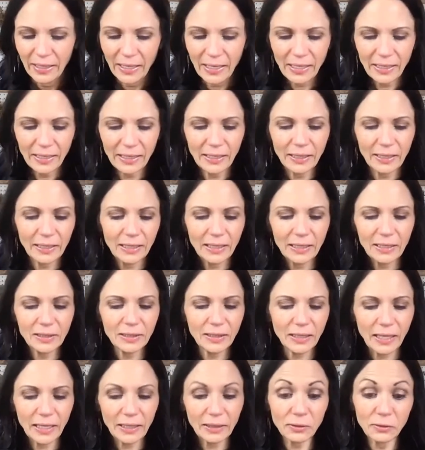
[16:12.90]
and he
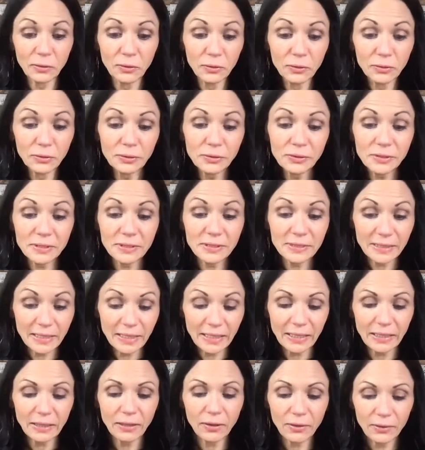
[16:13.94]
like loses
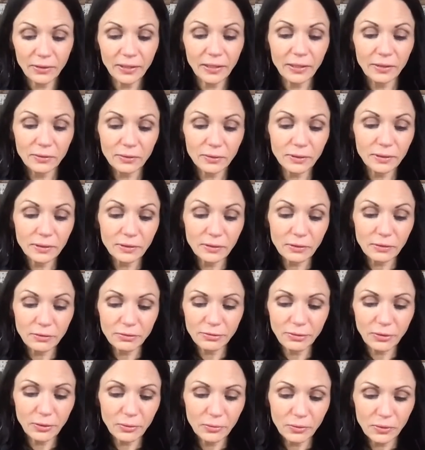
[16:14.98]
it on the other end of the
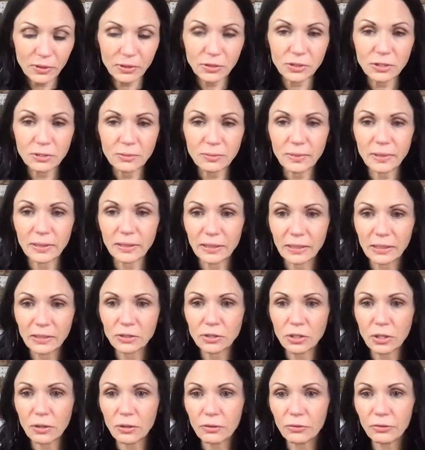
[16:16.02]
phone, legitimately.
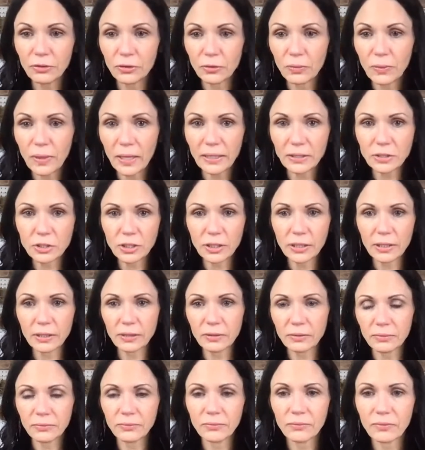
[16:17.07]
Joe, if you're
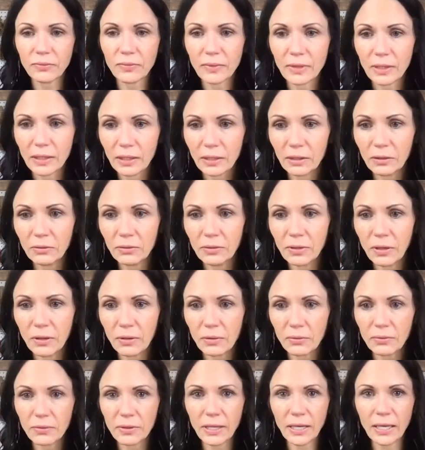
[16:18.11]
watching, you
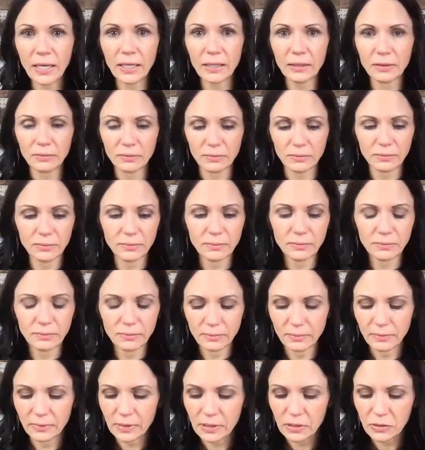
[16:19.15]
know that
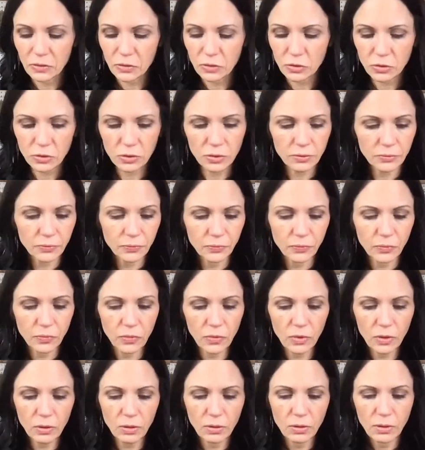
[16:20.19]
this is true.
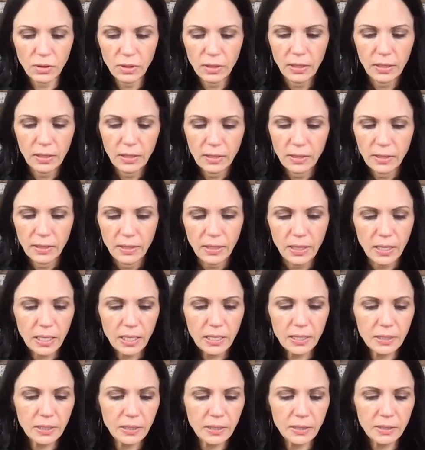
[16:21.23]

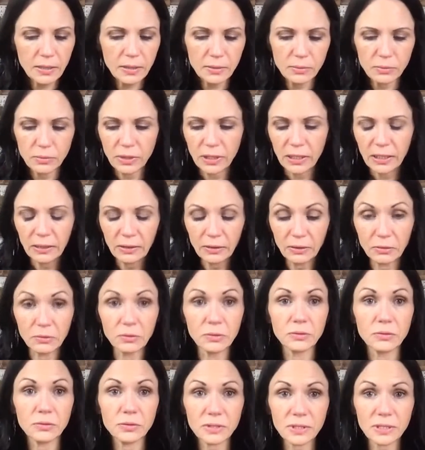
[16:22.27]
And um, he
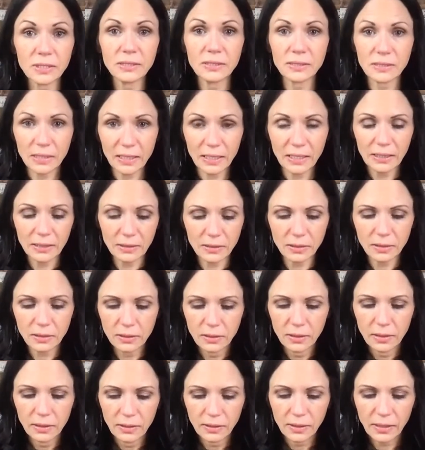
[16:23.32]
loses it.
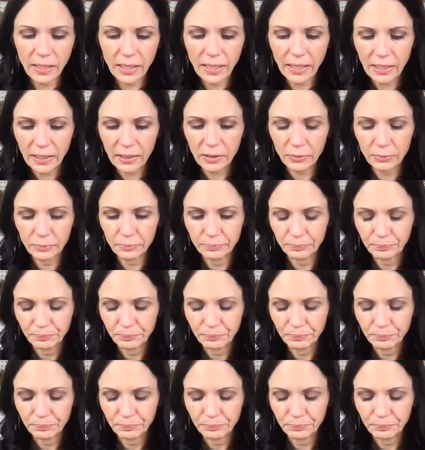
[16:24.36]
Like,